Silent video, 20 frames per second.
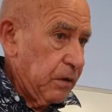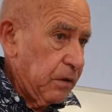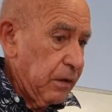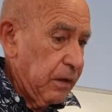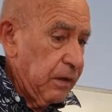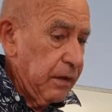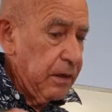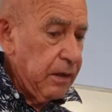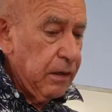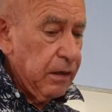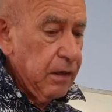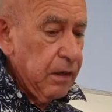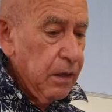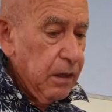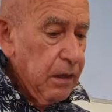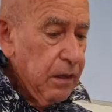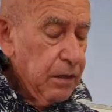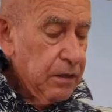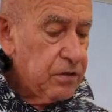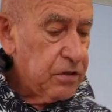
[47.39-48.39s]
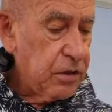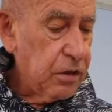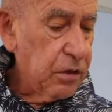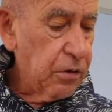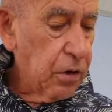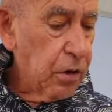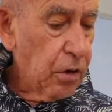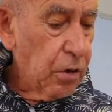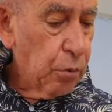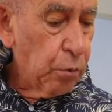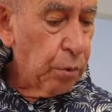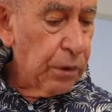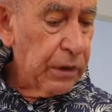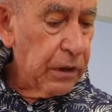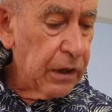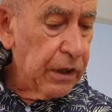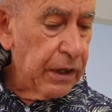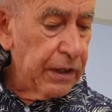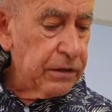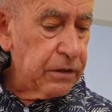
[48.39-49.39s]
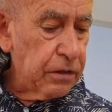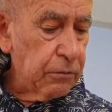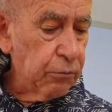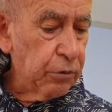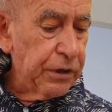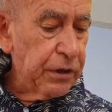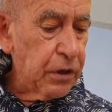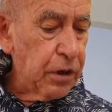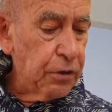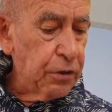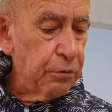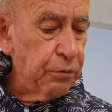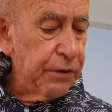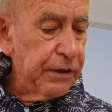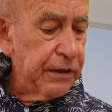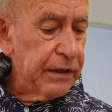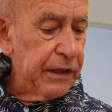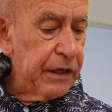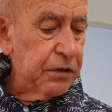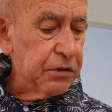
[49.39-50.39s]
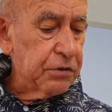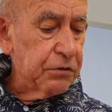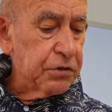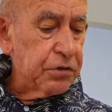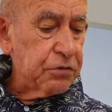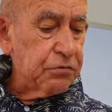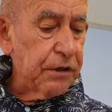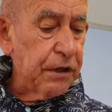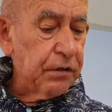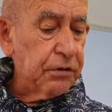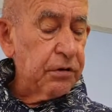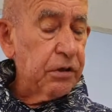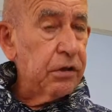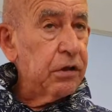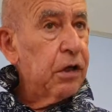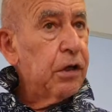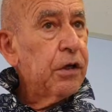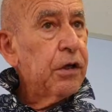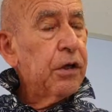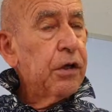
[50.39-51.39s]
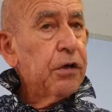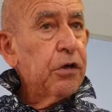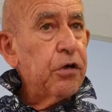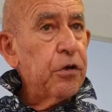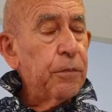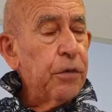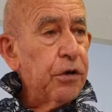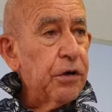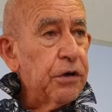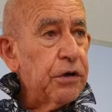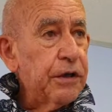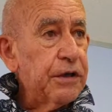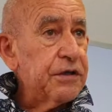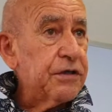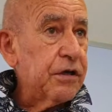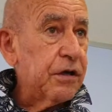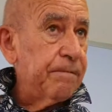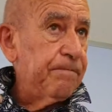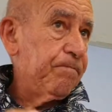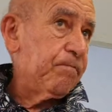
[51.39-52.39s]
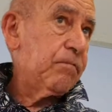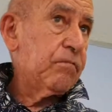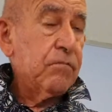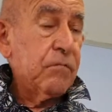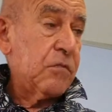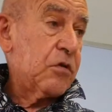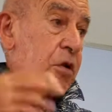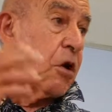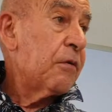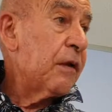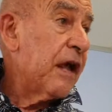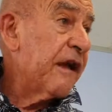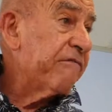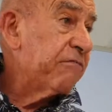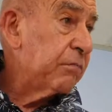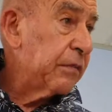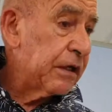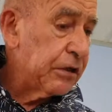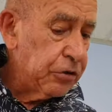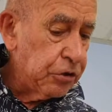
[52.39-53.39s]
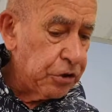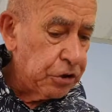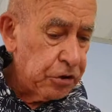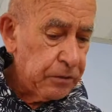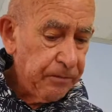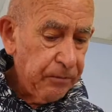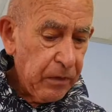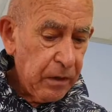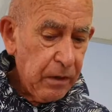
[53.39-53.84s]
Okay? So we know we need to strengthen communities that don't have much,